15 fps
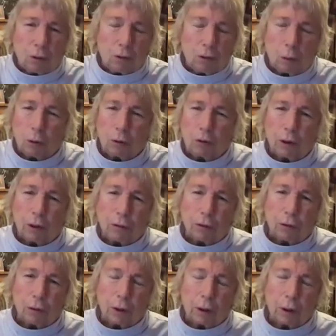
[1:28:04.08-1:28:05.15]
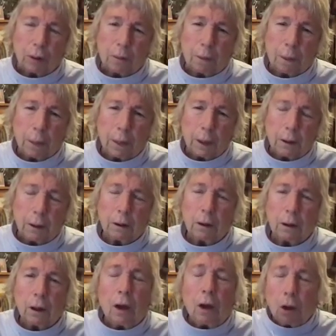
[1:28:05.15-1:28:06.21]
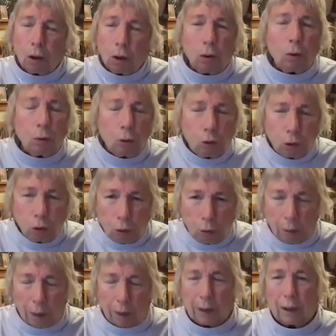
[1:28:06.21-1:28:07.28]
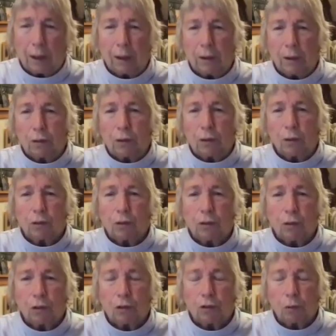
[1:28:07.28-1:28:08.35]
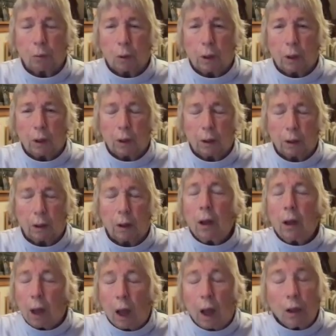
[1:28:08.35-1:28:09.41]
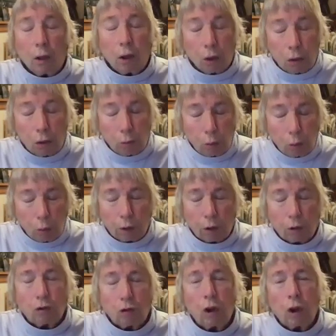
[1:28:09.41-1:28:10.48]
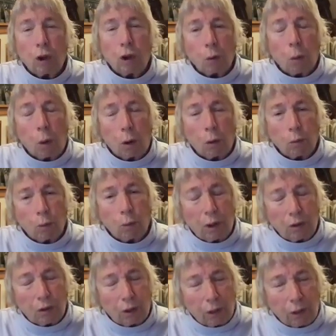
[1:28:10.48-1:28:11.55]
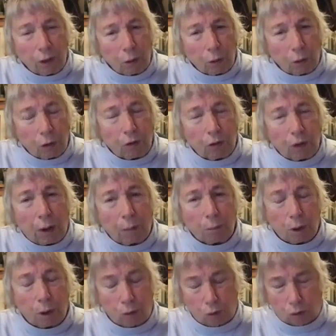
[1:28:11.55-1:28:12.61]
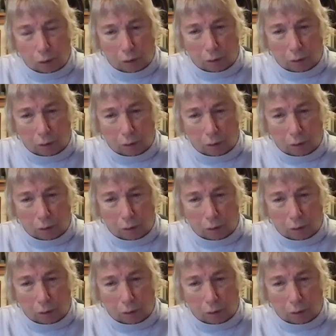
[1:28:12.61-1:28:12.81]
who are suffering. You do make a difference this way. And through this, you are raising the earth's vibration,